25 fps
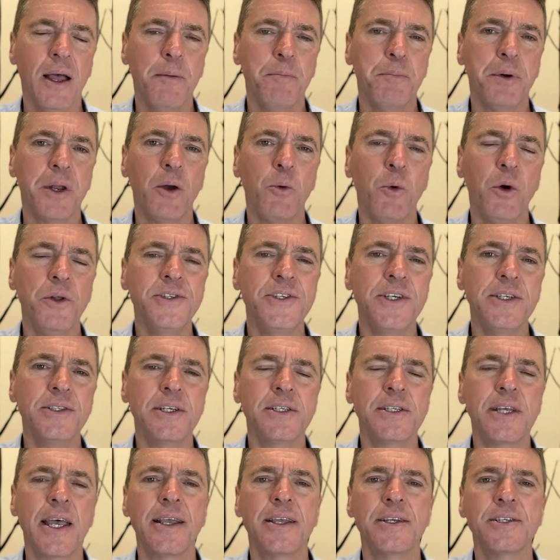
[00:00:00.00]
But I wanted
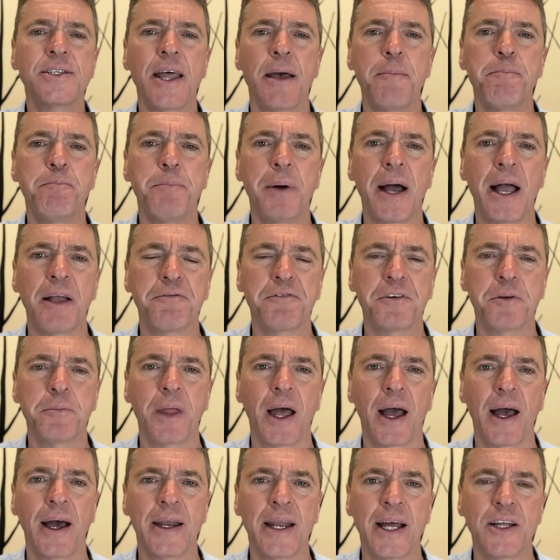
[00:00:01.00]
to take a step back from
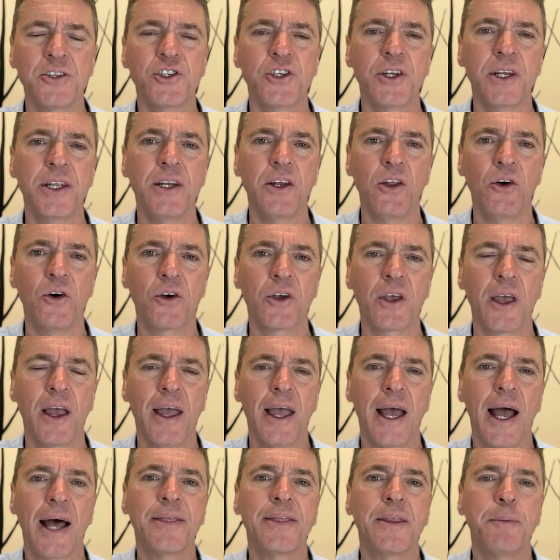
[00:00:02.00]
that and actually look
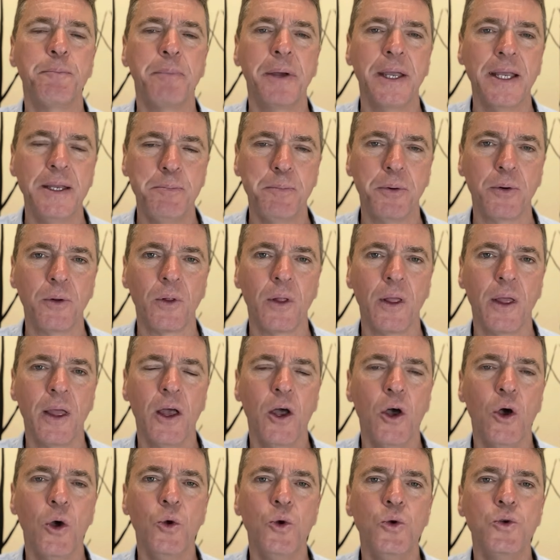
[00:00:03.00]
at the people.
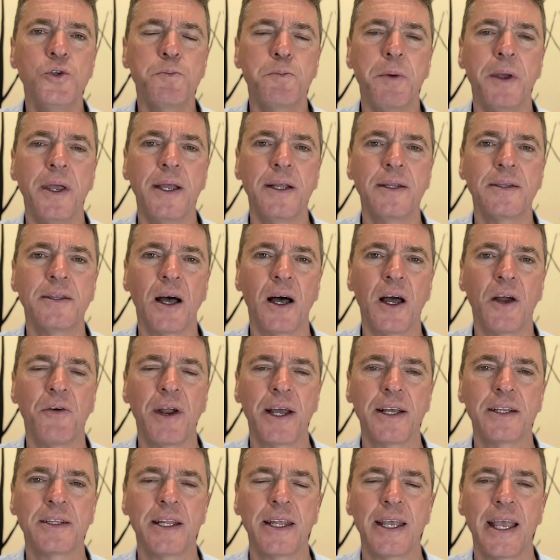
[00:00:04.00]
Who's being
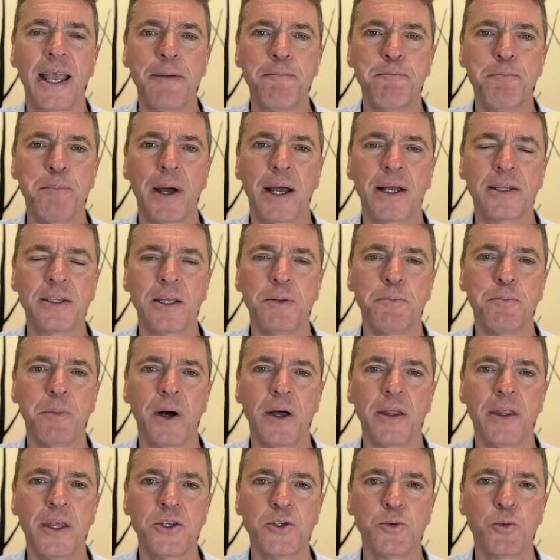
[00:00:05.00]
directly impacted
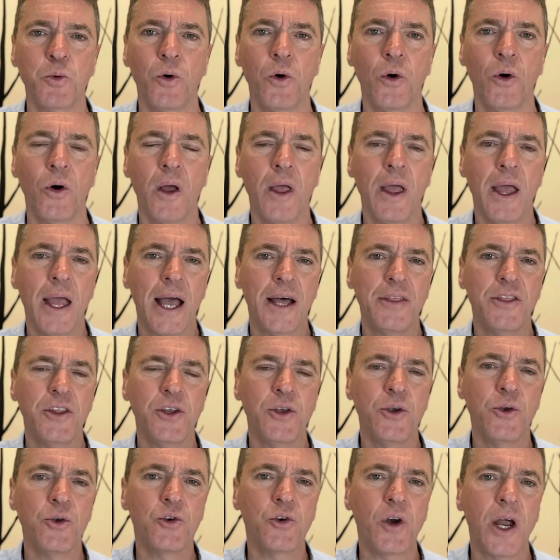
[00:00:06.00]
by this war? And the
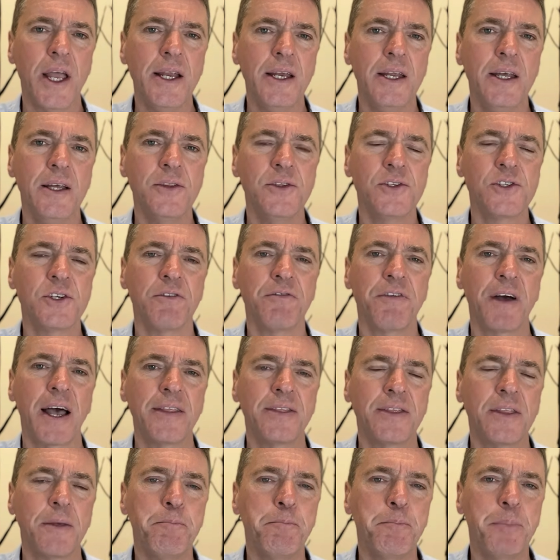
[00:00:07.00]
Ukrainians have
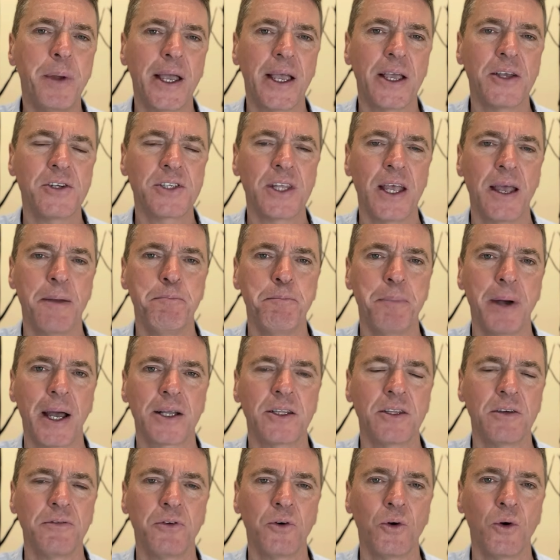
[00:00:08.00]
had the biggest
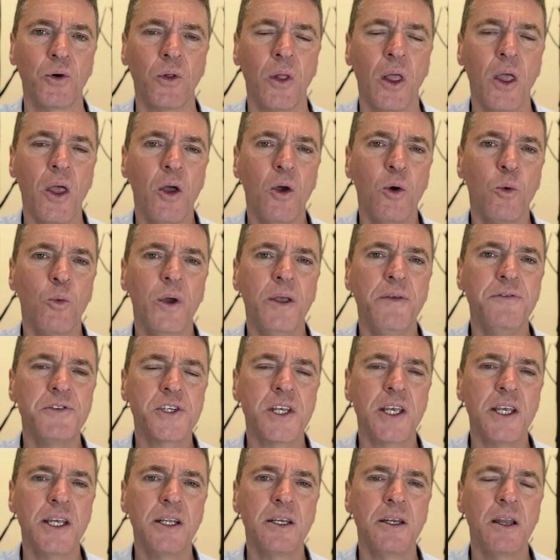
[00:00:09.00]
impact of all. We've
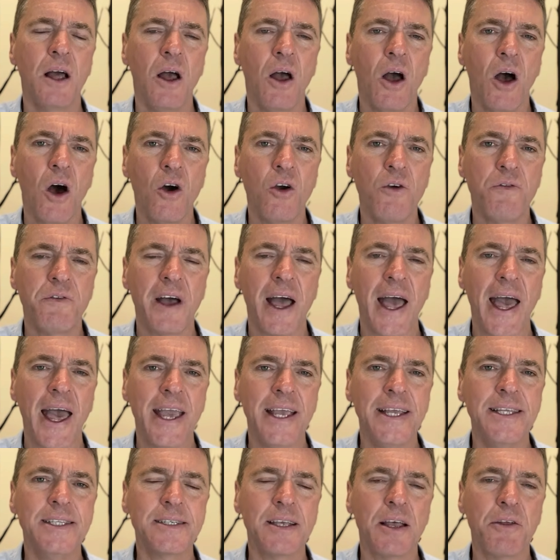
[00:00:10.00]
seen over
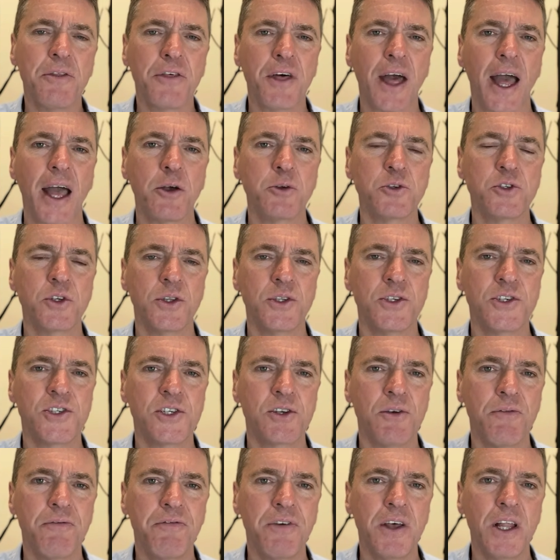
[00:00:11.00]
8,000
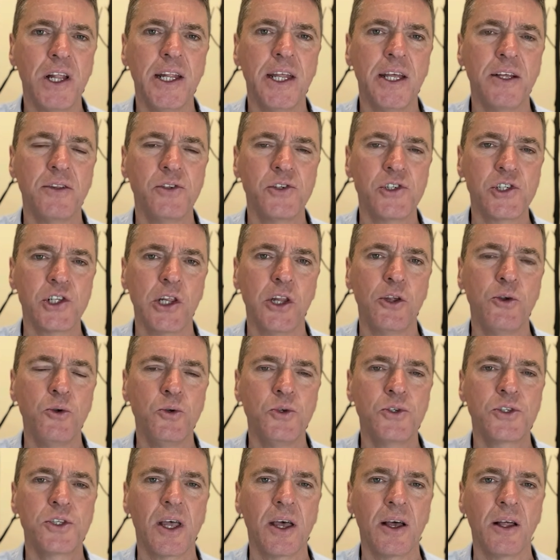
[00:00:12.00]
civilians
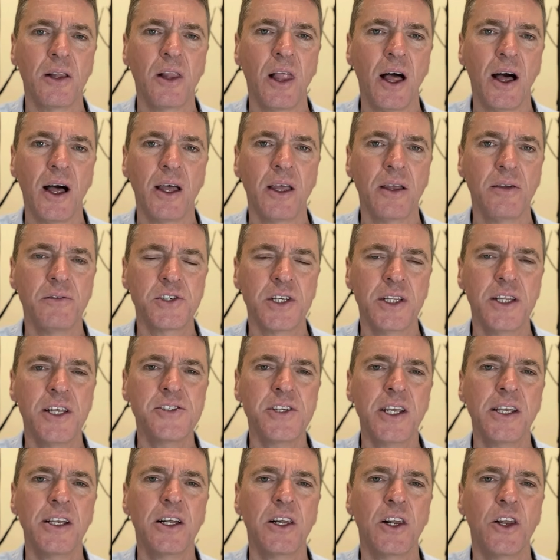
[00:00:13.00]
lose their lives, and
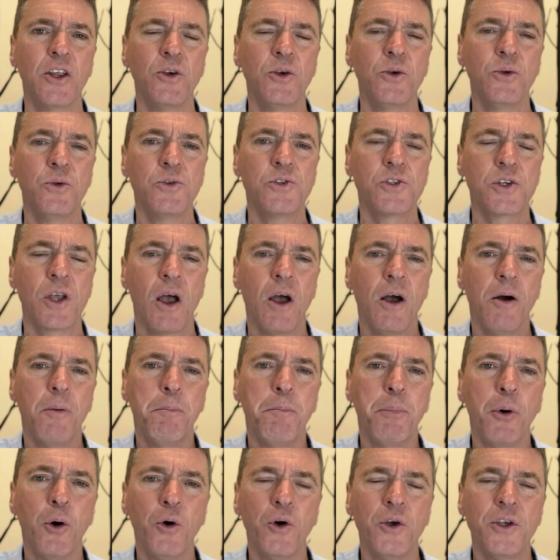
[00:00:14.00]
this includes
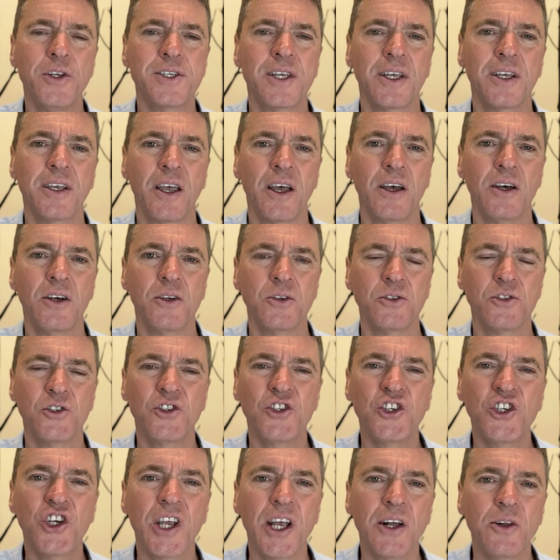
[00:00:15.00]
boys and girls,
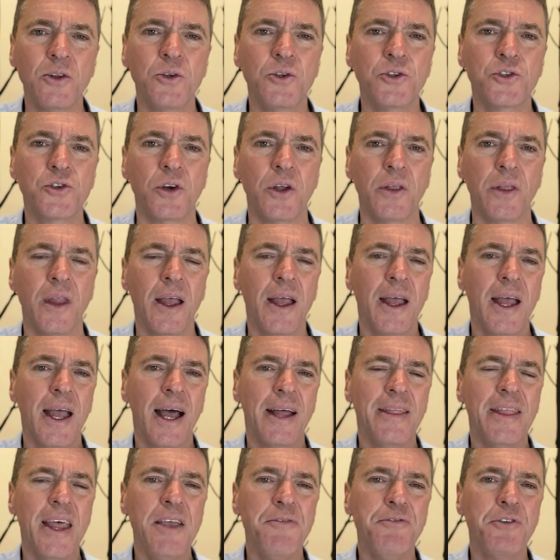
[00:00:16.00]
children,
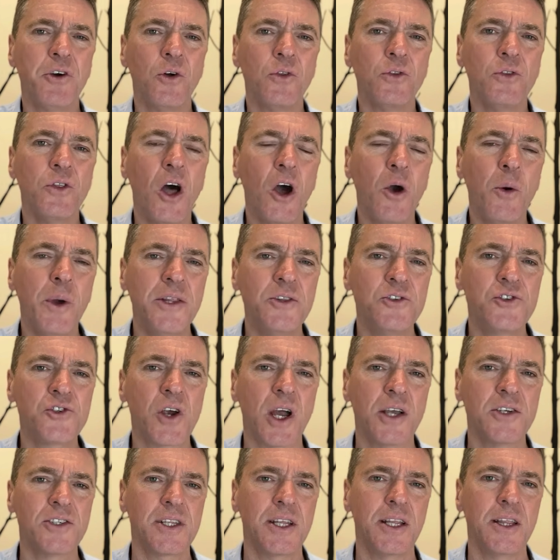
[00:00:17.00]
and they've got no
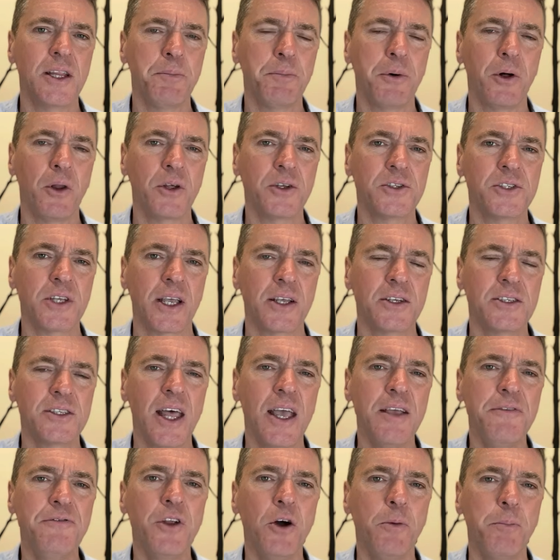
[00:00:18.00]
interest in the politics.
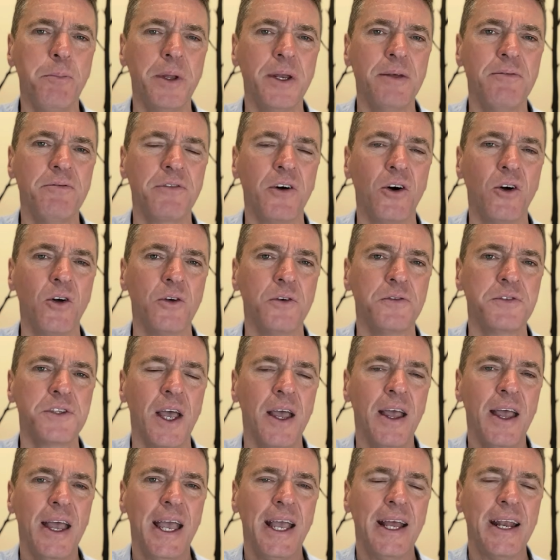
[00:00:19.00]
They've not been involved
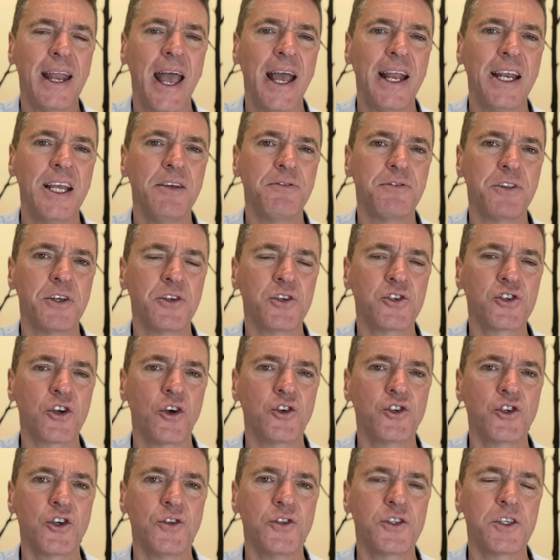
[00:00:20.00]
in any of the
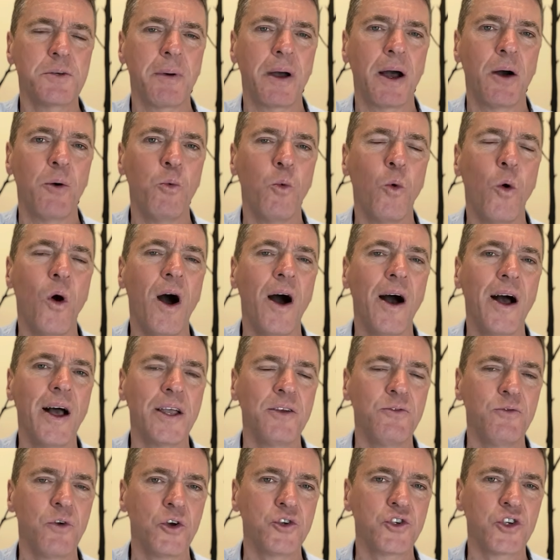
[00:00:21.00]
discussions about
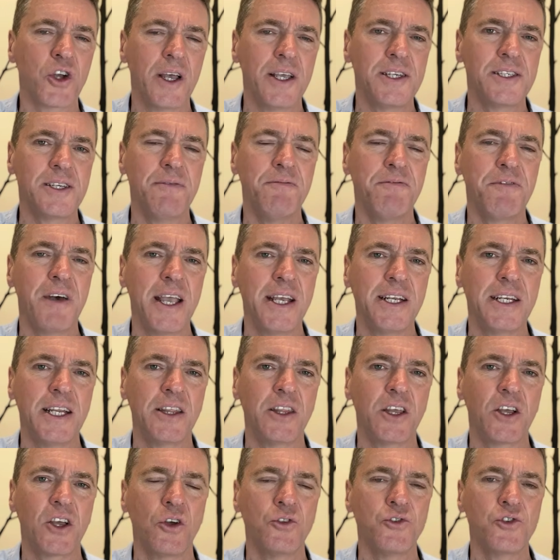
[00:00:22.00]
why Russia is invading
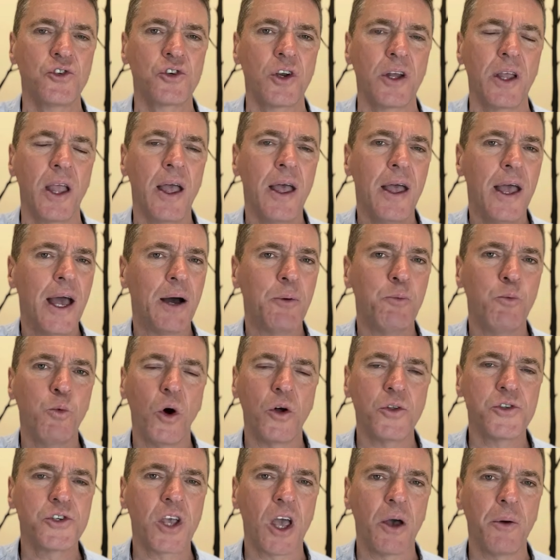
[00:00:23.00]
the country and
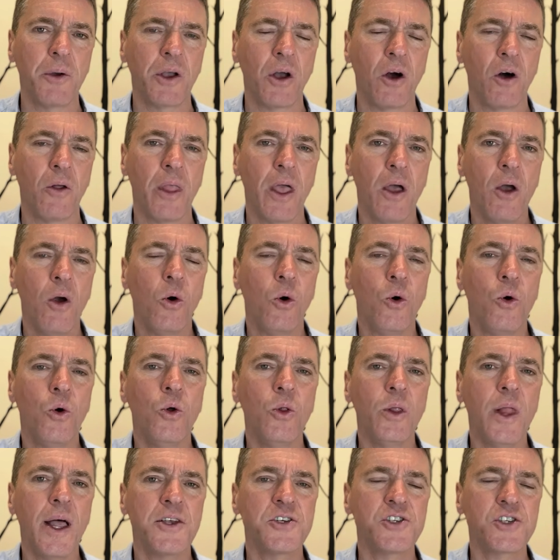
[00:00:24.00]
what's going on.
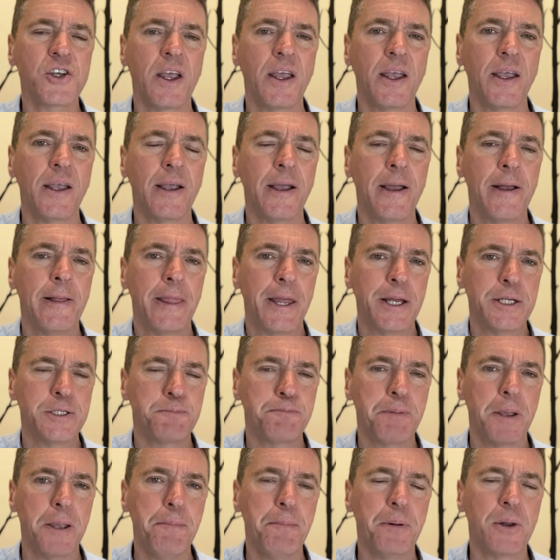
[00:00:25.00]
All they're seeing is
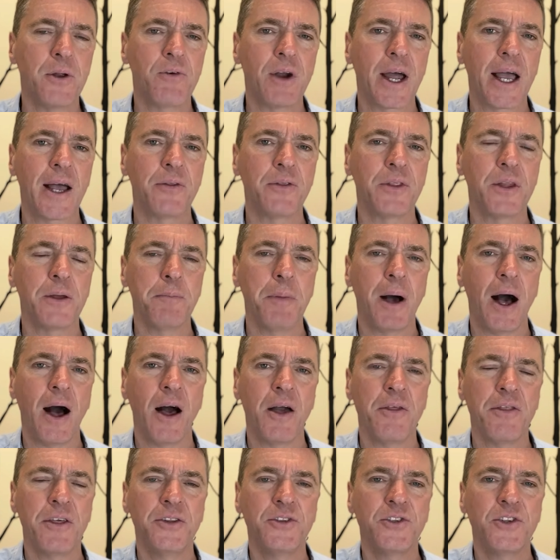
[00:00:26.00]
people around them
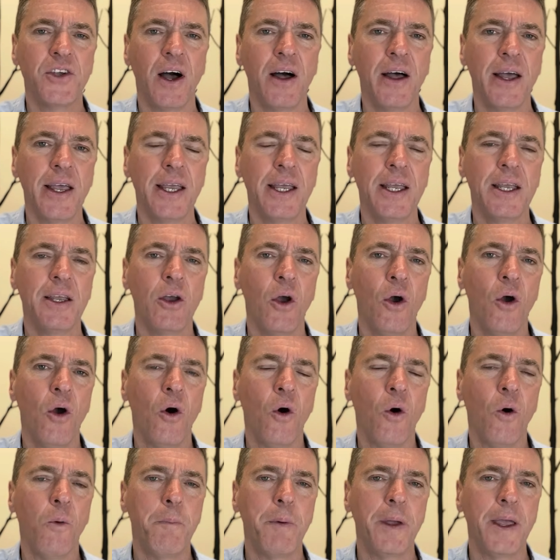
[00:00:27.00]
either dying
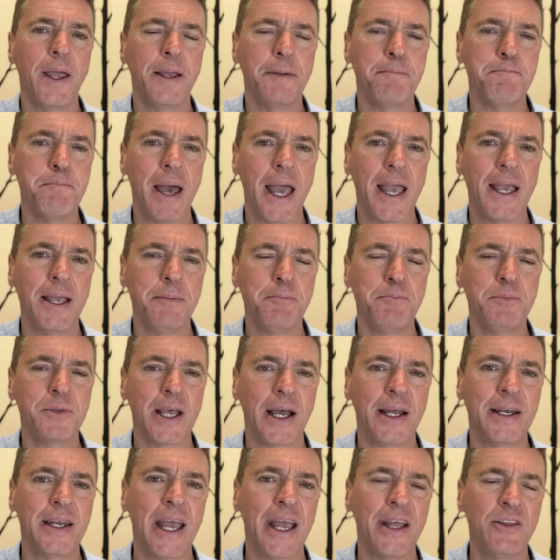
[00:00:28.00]
or being maimed
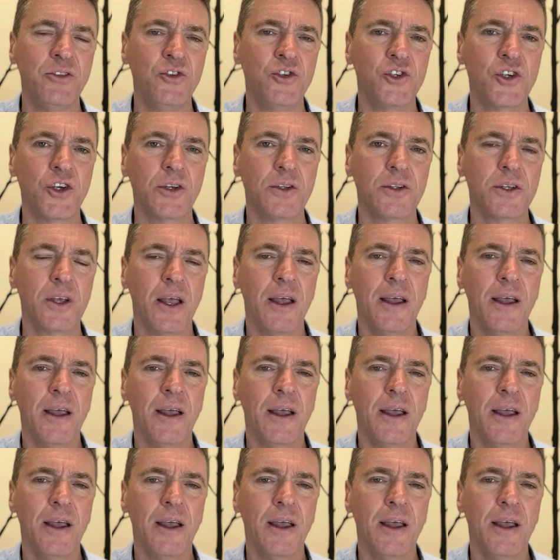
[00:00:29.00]
and injured.